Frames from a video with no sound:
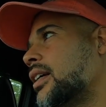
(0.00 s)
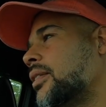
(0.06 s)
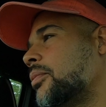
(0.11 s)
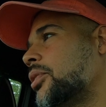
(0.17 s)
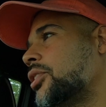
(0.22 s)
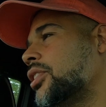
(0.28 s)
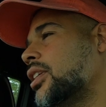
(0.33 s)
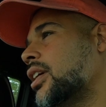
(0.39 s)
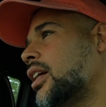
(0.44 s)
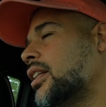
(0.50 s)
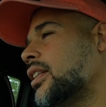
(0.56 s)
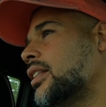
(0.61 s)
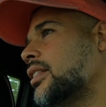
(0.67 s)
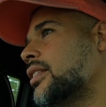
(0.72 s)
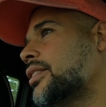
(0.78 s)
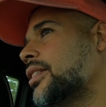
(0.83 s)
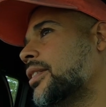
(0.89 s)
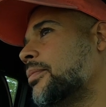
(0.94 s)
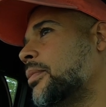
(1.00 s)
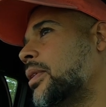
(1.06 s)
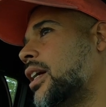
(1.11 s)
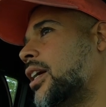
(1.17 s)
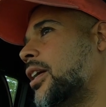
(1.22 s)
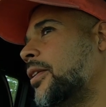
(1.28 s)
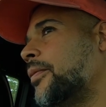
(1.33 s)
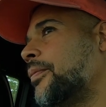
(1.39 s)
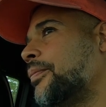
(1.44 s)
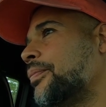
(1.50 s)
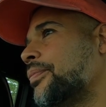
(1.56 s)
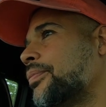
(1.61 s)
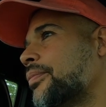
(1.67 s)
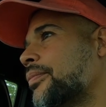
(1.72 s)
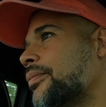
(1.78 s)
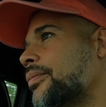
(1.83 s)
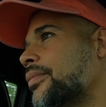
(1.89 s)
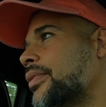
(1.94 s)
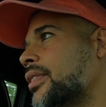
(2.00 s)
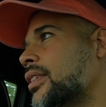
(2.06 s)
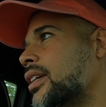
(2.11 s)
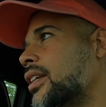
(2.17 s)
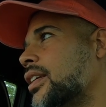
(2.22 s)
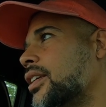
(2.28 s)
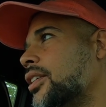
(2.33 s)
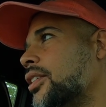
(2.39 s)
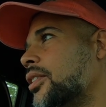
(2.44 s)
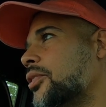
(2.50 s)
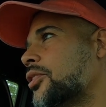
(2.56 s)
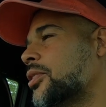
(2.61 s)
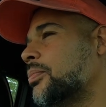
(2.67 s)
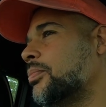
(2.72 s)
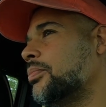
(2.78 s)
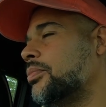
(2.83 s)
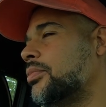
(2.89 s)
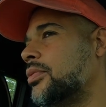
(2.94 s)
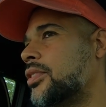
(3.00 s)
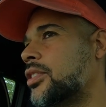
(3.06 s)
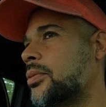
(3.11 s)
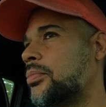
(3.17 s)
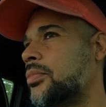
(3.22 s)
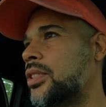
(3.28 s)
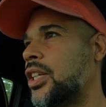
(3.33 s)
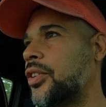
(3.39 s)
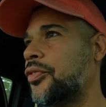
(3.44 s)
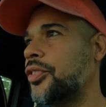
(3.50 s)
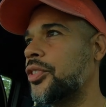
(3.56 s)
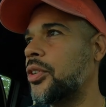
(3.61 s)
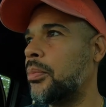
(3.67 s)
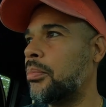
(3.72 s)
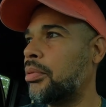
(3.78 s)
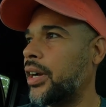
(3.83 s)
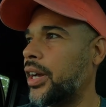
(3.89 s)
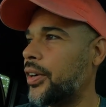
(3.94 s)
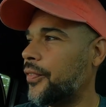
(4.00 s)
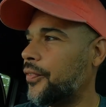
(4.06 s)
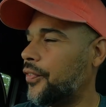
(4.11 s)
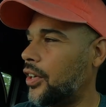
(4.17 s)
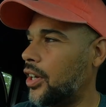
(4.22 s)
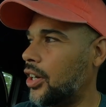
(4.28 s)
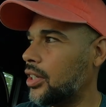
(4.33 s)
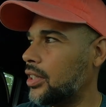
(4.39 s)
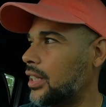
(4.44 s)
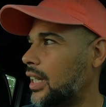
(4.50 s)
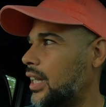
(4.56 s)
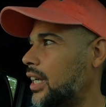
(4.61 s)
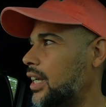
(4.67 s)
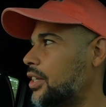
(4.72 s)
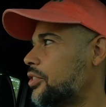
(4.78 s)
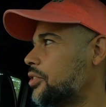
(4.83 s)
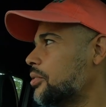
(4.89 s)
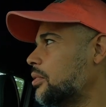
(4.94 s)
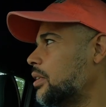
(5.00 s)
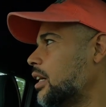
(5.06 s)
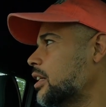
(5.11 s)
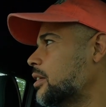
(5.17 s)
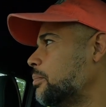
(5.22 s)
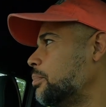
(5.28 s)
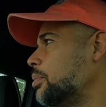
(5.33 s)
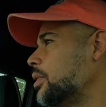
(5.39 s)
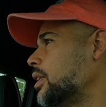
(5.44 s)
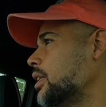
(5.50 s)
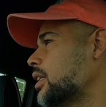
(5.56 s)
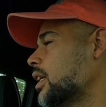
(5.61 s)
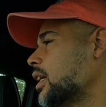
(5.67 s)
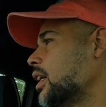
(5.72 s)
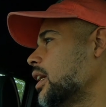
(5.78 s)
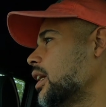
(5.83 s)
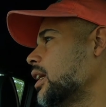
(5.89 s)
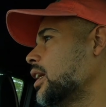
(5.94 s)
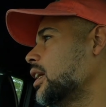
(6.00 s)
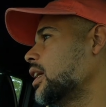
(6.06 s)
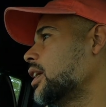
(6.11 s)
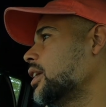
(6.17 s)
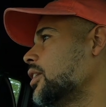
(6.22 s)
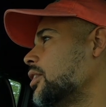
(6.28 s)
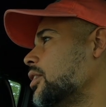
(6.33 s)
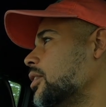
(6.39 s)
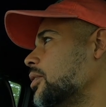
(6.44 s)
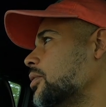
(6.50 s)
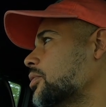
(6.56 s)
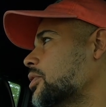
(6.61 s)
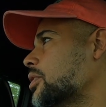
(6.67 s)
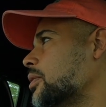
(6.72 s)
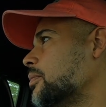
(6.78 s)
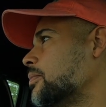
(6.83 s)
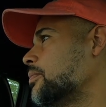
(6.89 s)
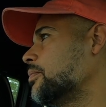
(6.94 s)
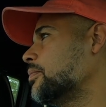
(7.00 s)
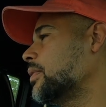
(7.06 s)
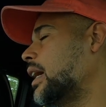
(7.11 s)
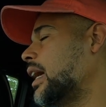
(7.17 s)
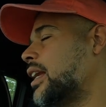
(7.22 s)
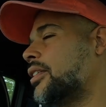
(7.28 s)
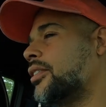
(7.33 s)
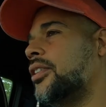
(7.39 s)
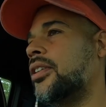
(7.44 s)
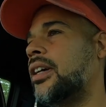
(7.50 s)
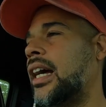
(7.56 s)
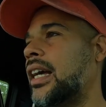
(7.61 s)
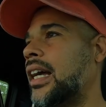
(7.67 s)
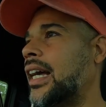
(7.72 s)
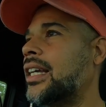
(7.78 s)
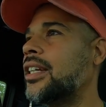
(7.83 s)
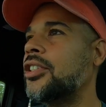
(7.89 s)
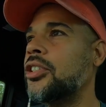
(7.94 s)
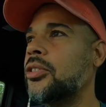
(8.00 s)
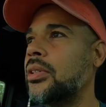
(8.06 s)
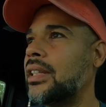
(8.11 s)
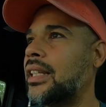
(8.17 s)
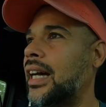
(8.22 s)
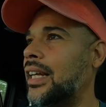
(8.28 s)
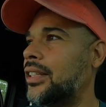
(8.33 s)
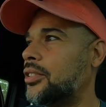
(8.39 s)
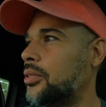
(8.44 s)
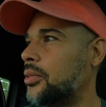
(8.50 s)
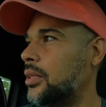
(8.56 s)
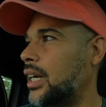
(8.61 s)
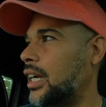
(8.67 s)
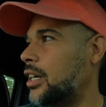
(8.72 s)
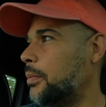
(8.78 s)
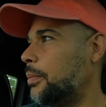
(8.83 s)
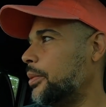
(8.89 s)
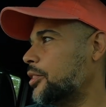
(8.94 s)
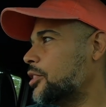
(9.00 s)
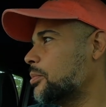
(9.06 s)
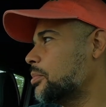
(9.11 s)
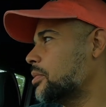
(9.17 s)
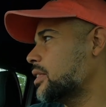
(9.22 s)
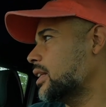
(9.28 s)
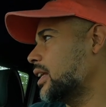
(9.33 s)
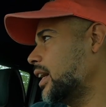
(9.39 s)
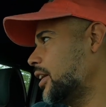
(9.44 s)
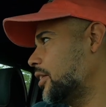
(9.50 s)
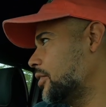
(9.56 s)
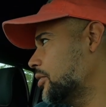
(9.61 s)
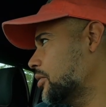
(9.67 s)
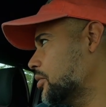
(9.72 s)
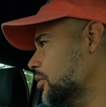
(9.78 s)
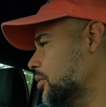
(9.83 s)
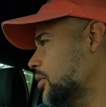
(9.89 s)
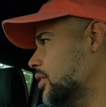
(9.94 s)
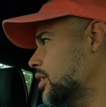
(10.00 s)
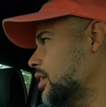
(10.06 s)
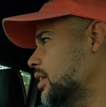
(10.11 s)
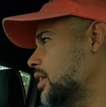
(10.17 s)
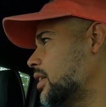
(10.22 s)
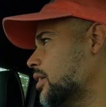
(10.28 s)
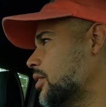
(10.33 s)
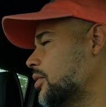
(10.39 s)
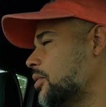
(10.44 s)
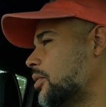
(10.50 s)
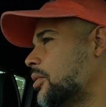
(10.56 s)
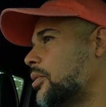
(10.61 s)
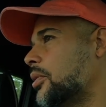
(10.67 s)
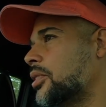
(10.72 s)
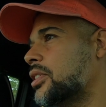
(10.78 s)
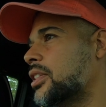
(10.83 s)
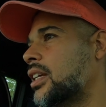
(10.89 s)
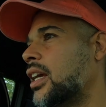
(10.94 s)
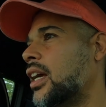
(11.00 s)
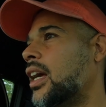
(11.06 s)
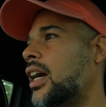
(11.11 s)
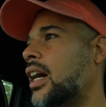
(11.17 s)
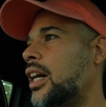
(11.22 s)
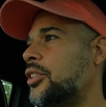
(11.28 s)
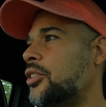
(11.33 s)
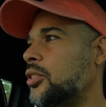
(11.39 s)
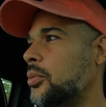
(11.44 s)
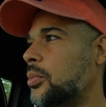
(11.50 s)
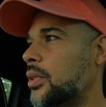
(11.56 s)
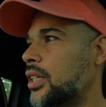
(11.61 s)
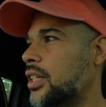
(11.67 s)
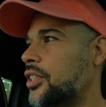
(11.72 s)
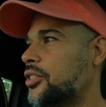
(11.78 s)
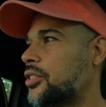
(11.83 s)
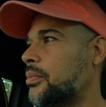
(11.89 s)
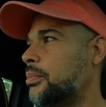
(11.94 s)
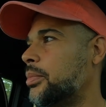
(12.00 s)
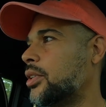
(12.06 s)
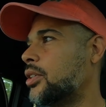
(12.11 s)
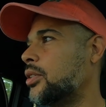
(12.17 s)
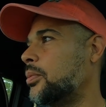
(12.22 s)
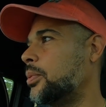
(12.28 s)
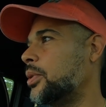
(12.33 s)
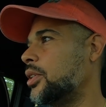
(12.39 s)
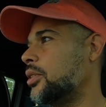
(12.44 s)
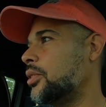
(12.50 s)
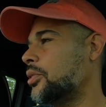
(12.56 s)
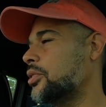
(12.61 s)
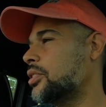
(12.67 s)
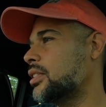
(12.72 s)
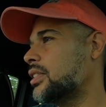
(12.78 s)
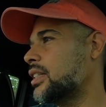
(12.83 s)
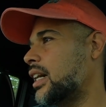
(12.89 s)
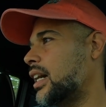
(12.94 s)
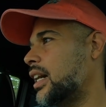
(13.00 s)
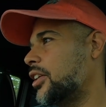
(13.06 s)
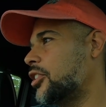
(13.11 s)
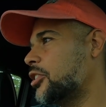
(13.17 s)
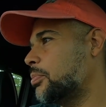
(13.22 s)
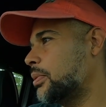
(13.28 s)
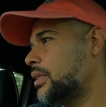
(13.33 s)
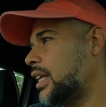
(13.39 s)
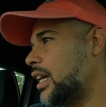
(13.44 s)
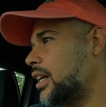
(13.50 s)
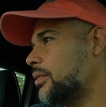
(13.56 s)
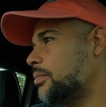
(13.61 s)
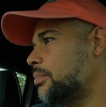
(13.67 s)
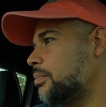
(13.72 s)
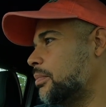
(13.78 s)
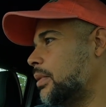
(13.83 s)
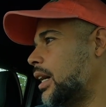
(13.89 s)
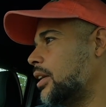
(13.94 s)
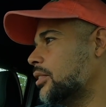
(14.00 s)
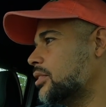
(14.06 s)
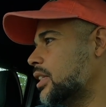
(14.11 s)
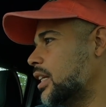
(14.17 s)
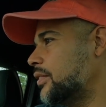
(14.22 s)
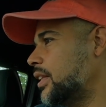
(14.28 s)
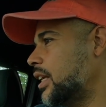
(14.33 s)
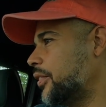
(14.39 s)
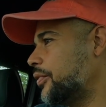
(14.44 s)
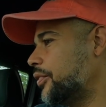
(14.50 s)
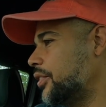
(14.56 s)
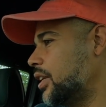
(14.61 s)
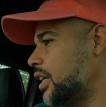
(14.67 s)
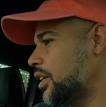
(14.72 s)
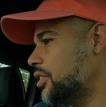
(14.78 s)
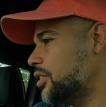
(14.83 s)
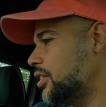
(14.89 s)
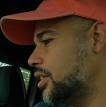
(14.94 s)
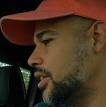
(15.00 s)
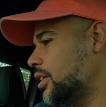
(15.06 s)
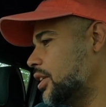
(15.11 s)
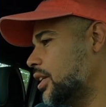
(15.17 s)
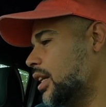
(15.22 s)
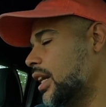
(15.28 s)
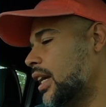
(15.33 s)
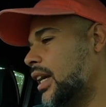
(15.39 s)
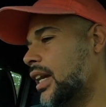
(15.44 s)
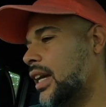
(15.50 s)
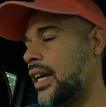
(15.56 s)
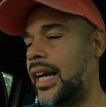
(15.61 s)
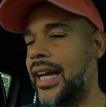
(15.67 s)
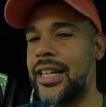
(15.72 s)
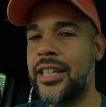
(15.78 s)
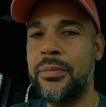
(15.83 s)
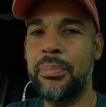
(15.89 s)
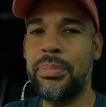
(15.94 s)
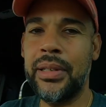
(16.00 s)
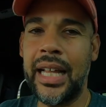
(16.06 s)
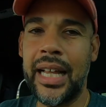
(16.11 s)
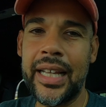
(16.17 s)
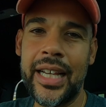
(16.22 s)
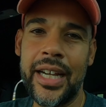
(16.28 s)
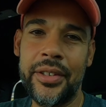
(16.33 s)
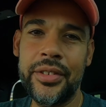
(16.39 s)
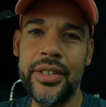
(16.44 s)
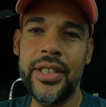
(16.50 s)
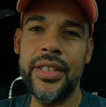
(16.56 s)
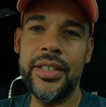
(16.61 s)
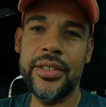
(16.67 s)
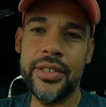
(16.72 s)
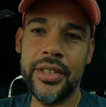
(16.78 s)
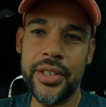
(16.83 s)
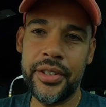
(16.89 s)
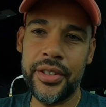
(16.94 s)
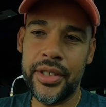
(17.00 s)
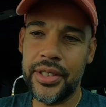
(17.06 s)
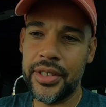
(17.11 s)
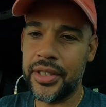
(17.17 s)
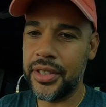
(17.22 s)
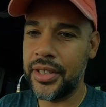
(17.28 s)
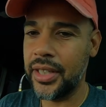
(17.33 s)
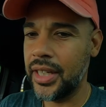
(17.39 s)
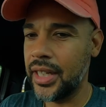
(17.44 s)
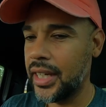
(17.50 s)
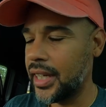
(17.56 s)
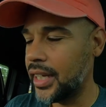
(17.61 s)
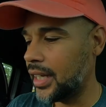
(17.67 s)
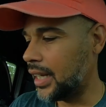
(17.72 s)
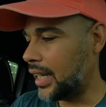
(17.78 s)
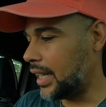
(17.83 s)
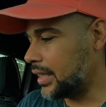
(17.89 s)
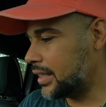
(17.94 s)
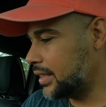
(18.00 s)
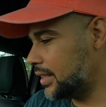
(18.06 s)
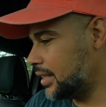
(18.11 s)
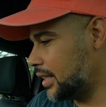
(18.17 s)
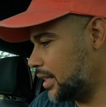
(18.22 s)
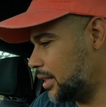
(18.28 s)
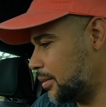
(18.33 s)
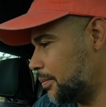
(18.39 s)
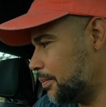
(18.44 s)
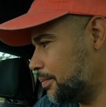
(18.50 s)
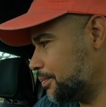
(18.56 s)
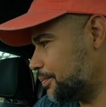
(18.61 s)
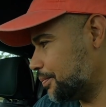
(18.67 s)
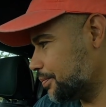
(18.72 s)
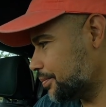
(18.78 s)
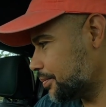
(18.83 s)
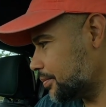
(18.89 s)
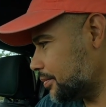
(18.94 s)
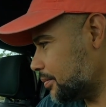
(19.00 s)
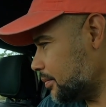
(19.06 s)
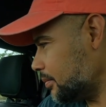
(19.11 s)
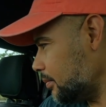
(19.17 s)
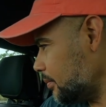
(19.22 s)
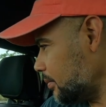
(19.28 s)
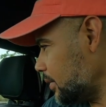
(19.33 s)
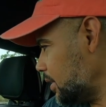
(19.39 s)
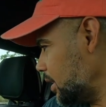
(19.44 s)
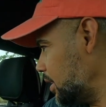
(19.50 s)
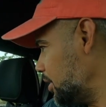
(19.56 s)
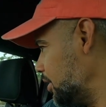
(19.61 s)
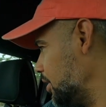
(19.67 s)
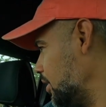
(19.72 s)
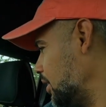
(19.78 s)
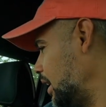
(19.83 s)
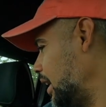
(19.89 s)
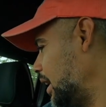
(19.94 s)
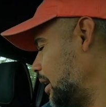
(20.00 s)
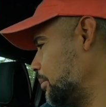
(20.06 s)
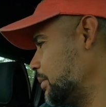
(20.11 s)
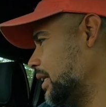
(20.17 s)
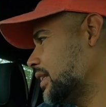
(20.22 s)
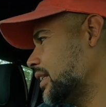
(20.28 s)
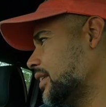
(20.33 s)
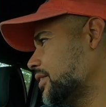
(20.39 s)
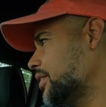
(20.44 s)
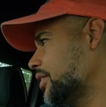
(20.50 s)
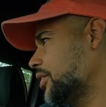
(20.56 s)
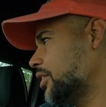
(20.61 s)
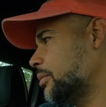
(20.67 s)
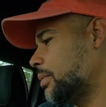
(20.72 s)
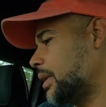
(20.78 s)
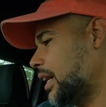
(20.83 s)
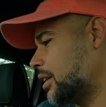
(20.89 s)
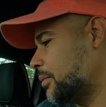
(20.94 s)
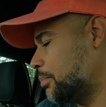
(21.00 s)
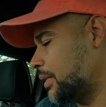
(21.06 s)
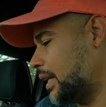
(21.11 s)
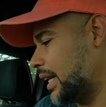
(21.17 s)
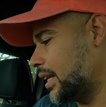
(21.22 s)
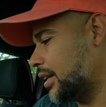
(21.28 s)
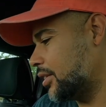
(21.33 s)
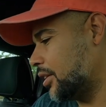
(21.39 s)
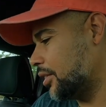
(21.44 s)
what you call it, some, um, you know, some some different or brighter fog lights, or I could put, you know, some I don't know. I, I could do a lot to it. I could put some sliders on it. Could, of course, I do want to get some bigger wheels and tires, but that I'll save that for next year. I could black out the interior. I could um you know, I, I mean, not the interior, but I could black out